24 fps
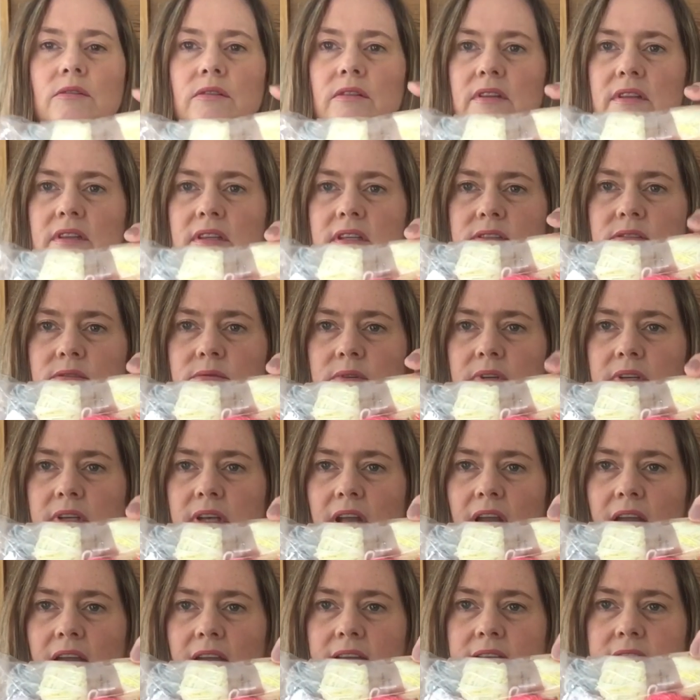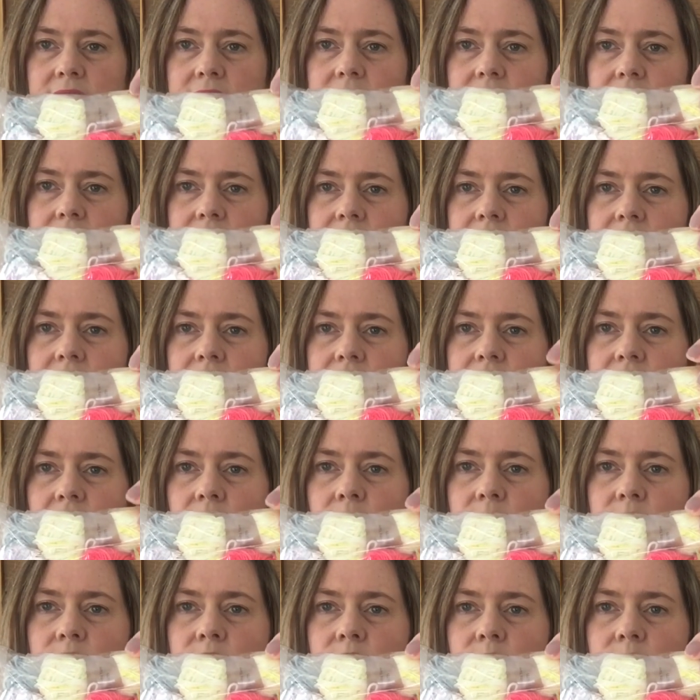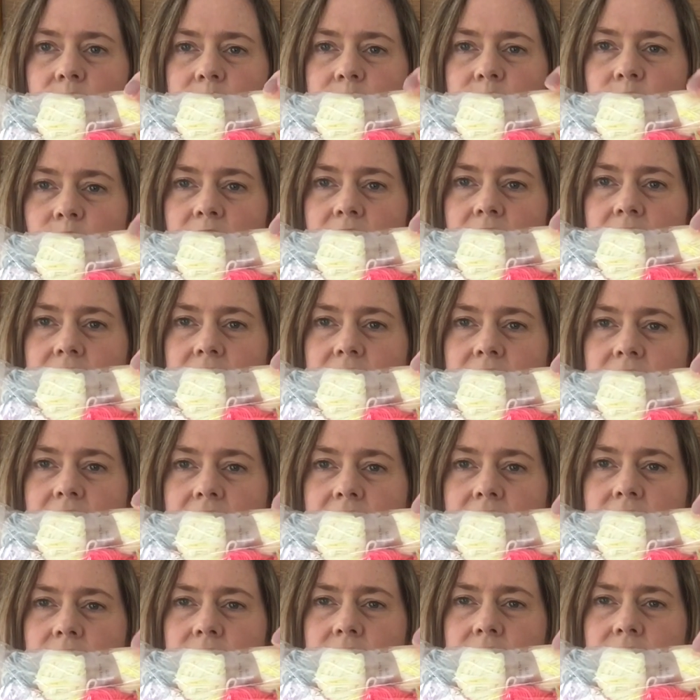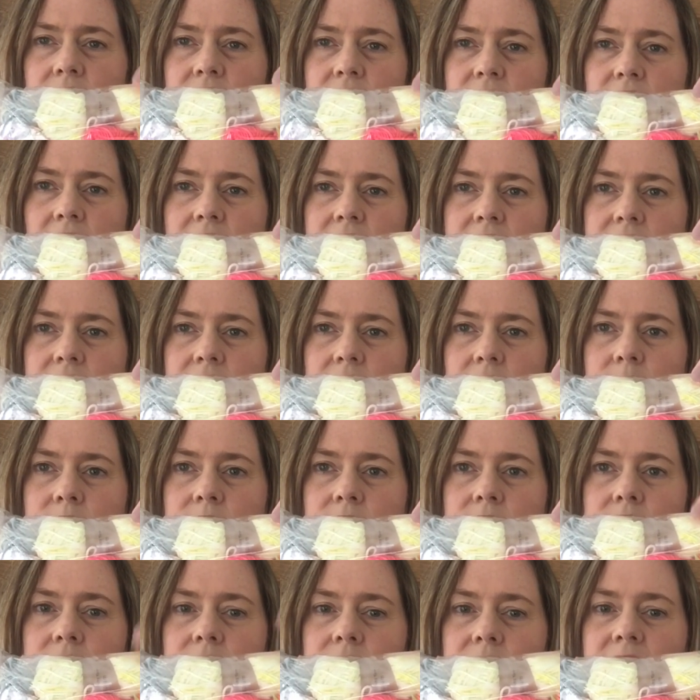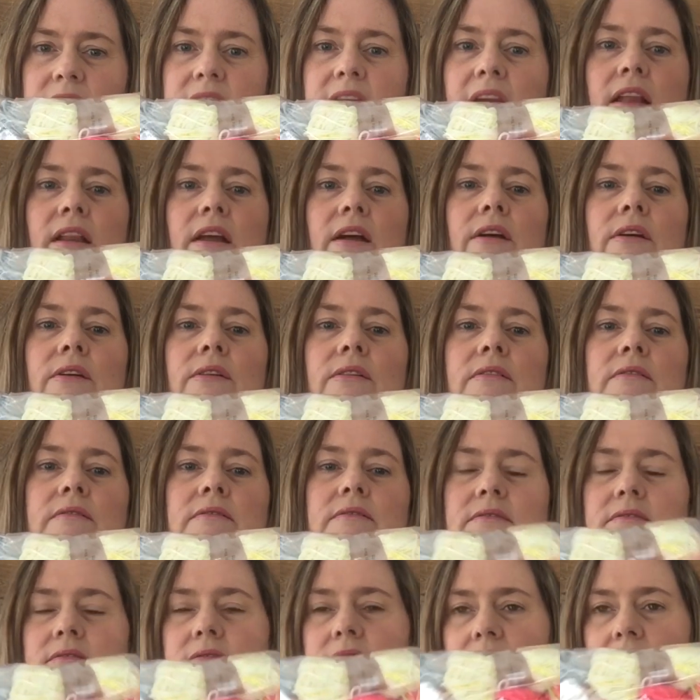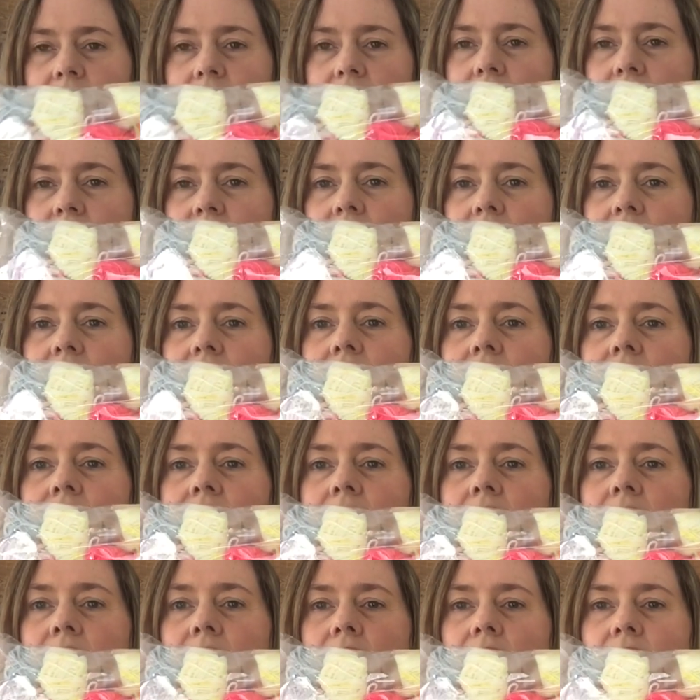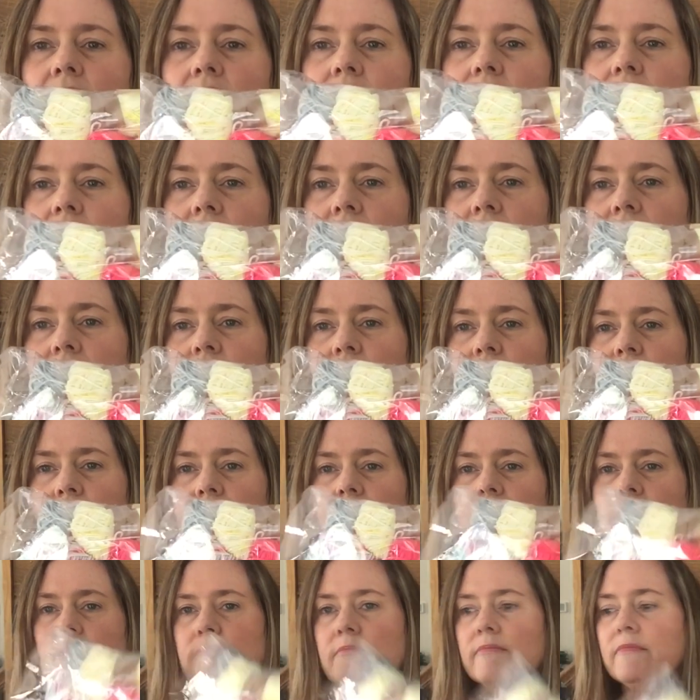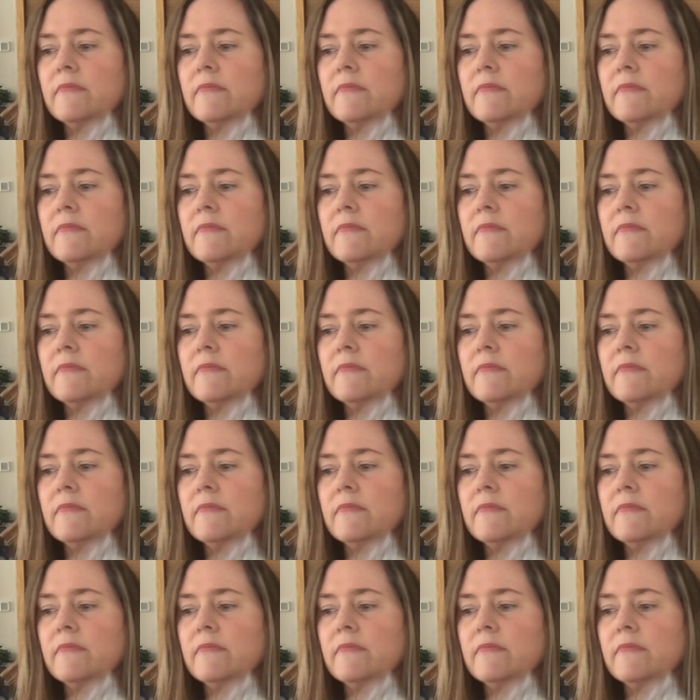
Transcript: this one has, it's a tonal with, looks like some yellow in there on a nice cream.